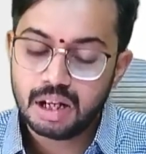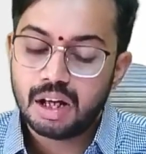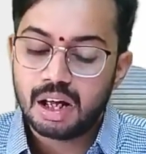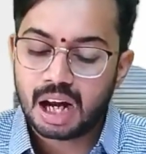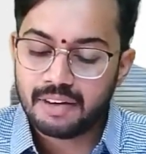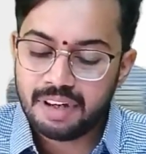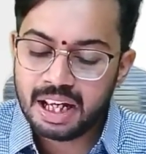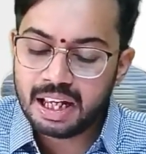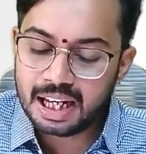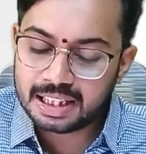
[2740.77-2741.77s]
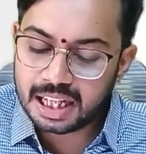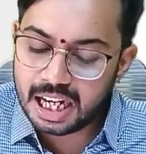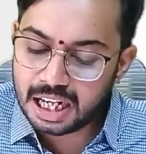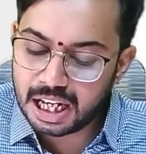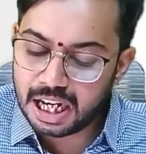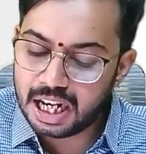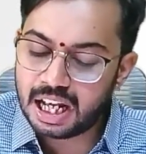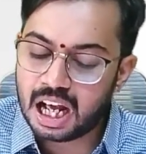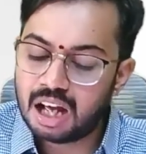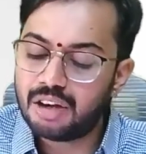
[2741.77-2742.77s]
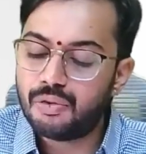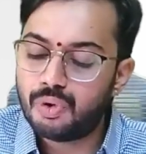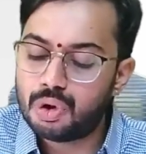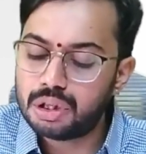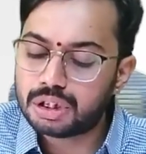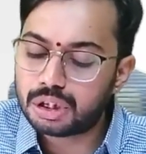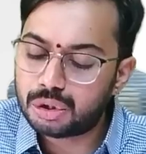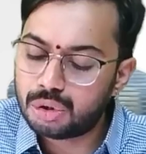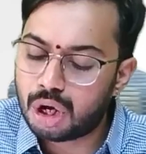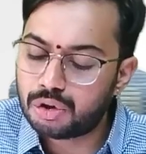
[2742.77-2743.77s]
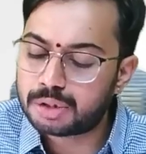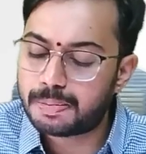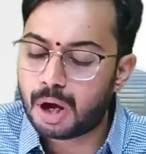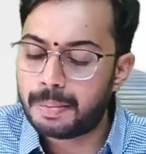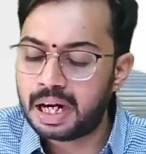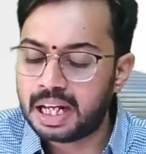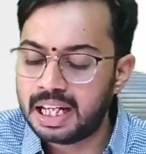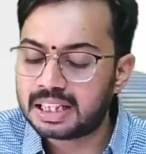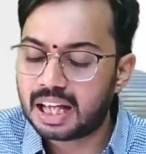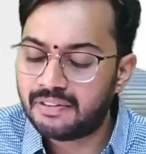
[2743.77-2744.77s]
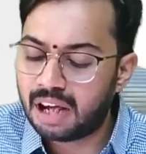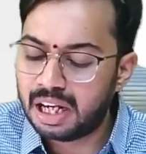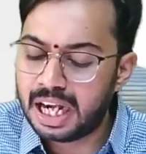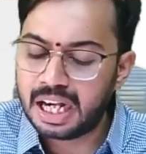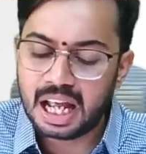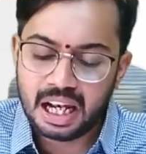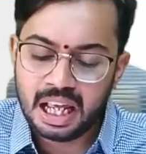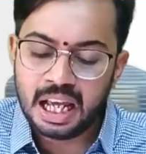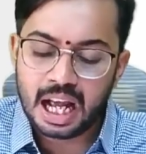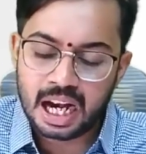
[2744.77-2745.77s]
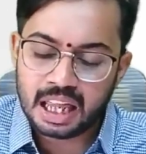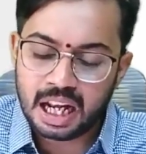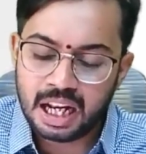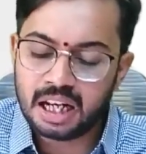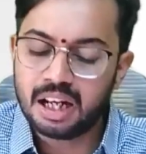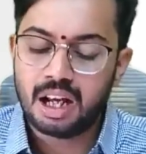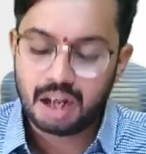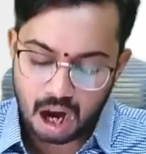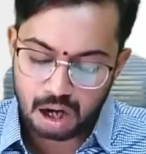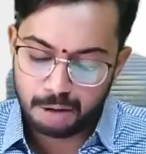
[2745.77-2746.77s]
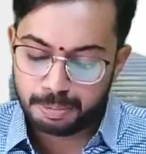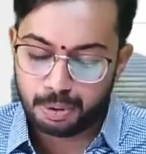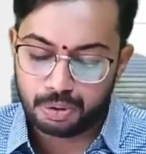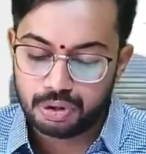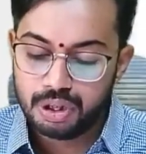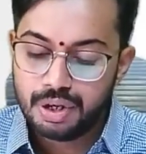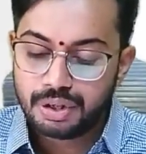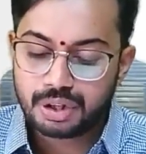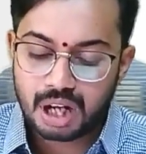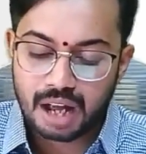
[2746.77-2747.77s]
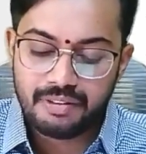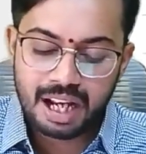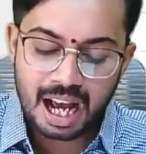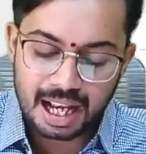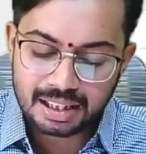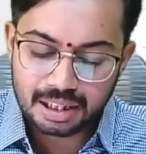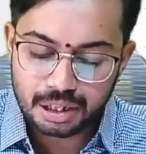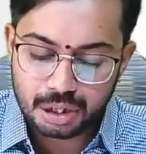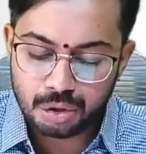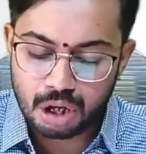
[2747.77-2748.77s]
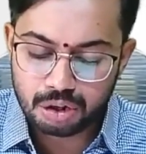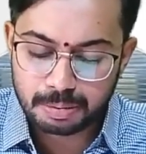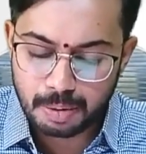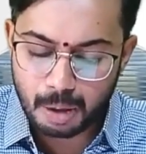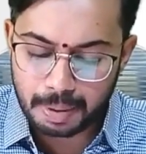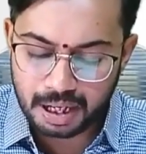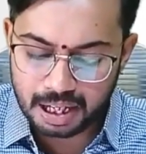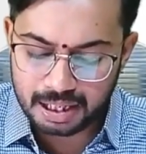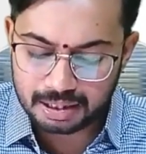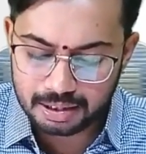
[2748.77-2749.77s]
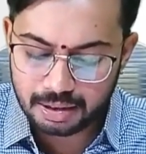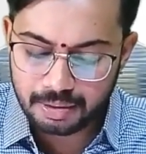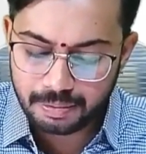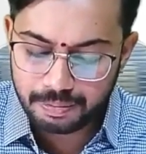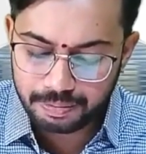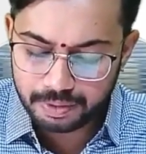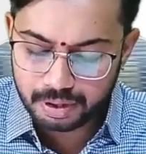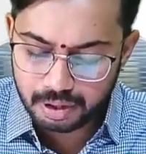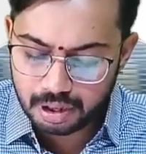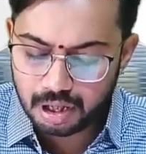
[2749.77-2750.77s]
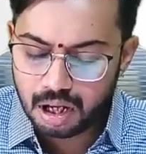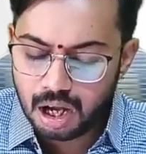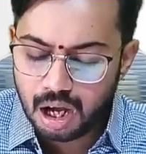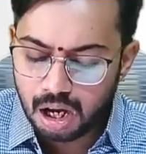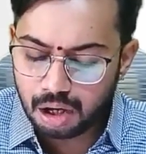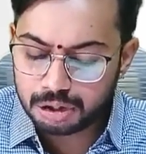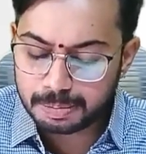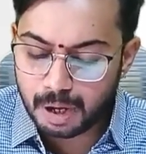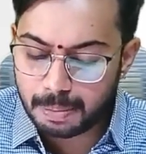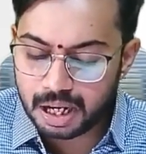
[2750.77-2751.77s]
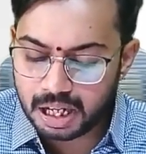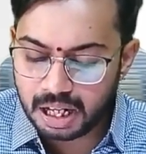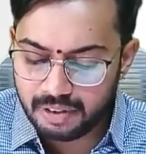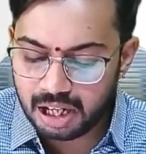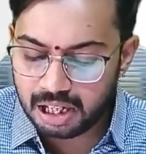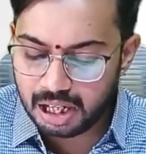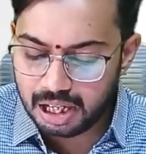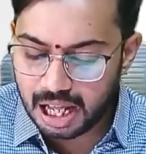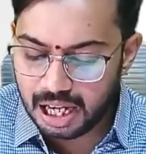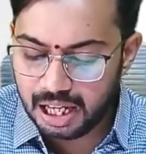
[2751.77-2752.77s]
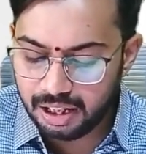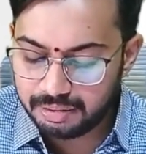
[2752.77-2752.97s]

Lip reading: Ravi, resident in India, owns two house properties, one in Delhi, another in Kanpur. So Ravi has two house properties. House property 1, Delhi.